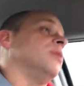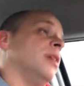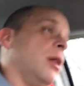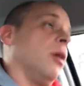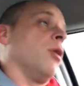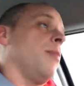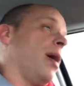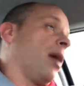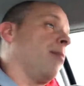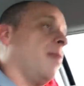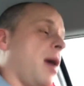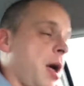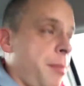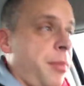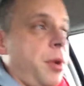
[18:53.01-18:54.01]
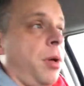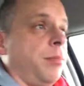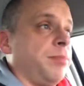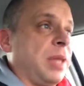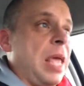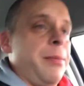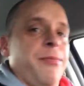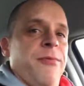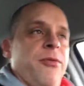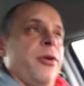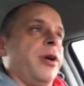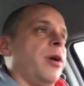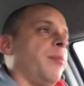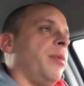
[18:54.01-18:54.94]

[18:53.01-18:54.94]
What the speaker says: then I'll go back and buy them, and I'll keep them for a year.